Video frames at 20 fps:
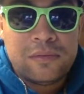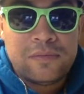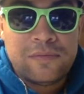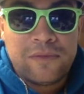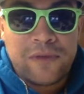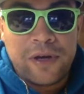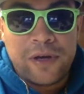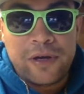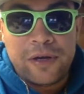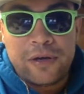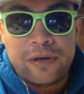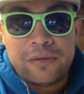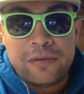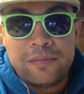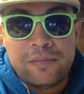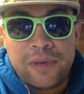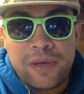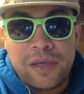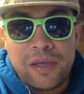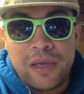funnier,
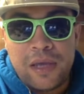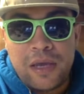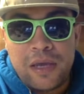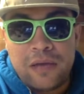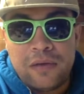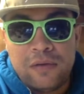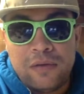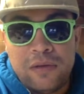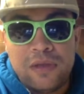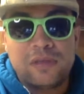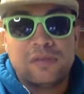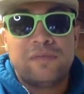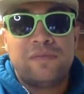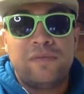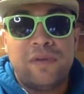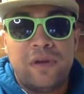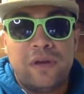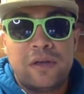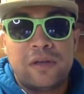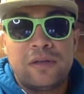but yet who gives a
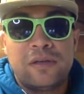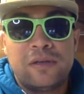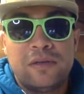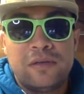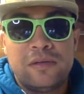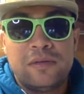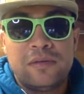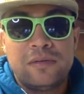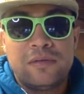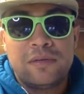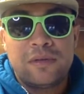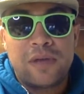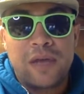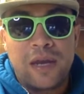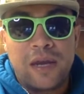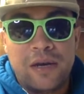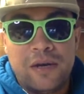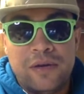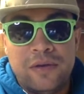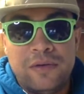fuck
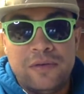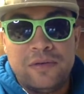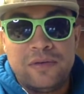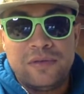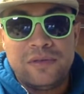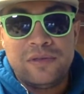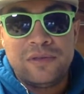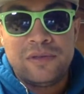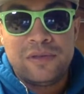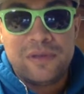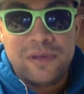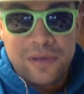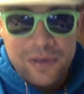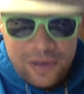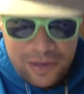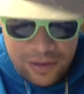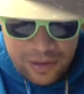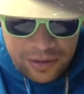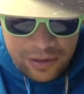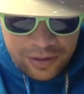kind of news.
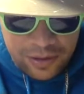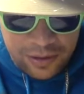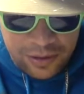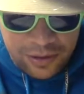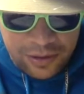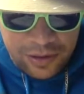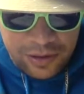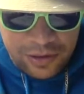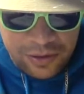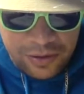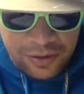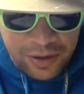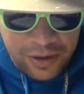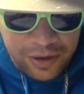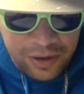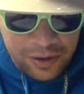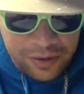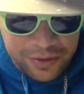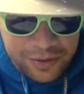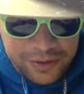I
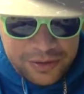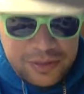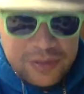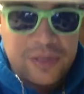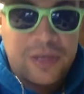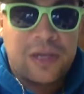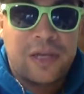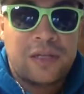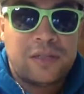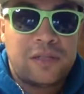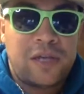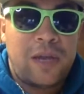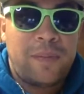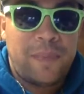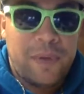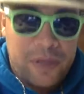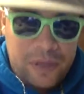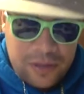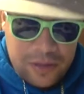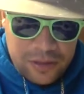call this
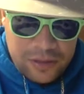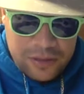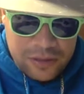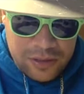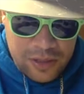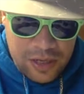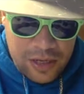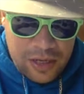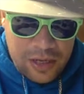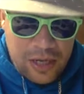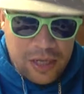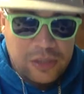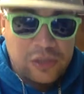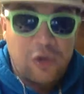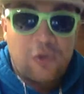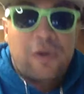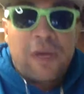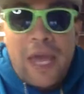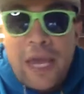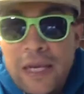topic is it's
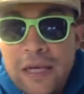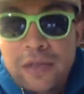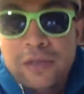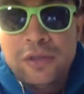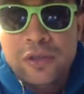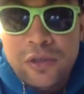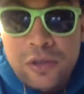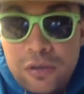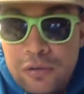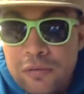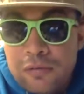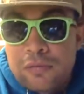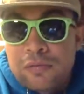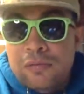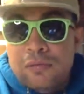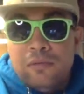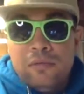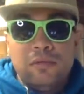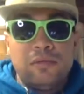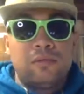okay to do,
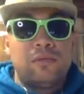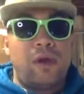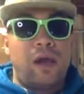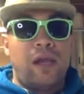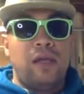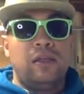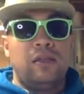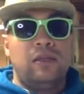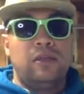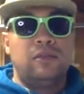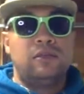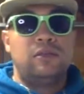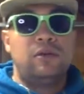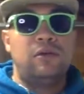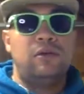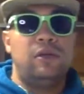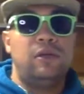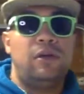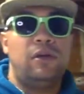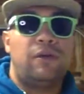right? It's
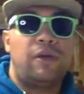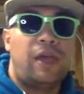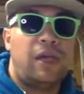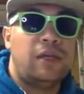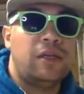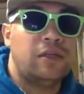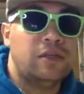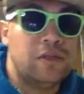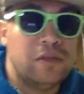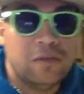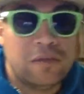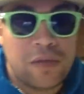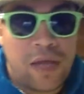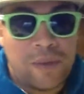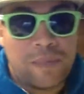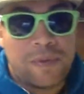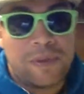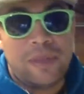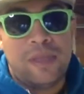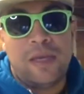totally okay to do
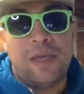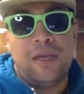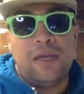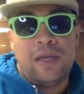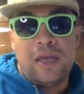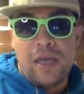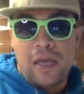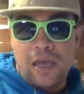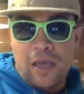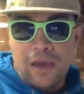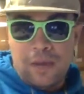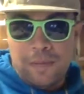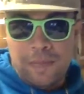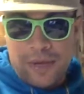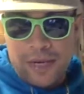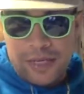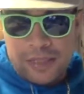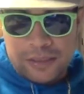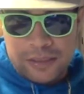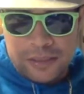type of thing,
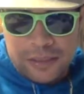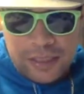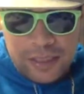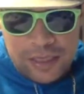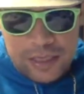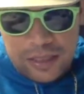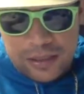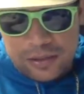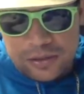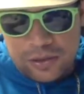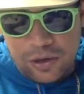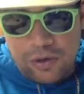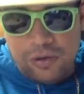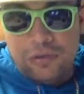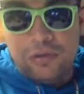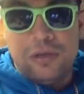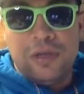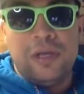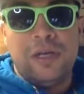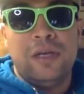but it's
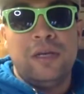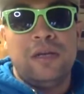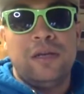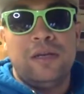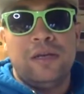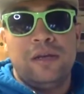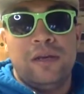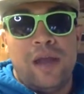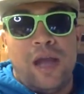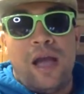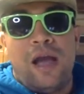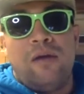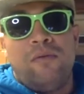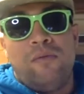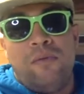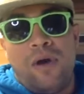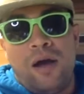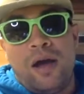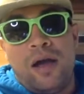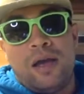totally
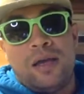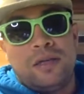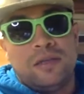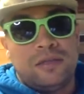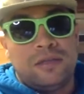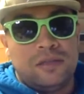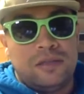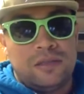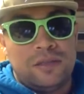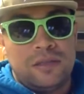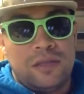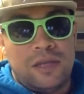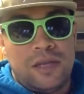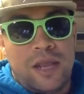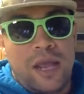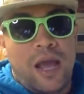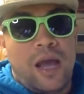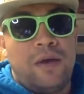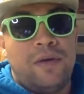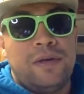not wise and
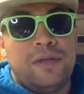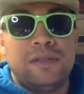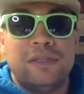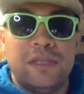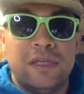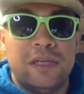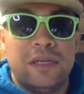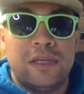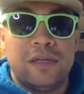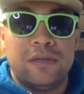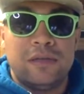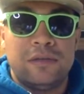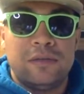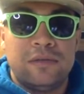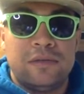how he did it.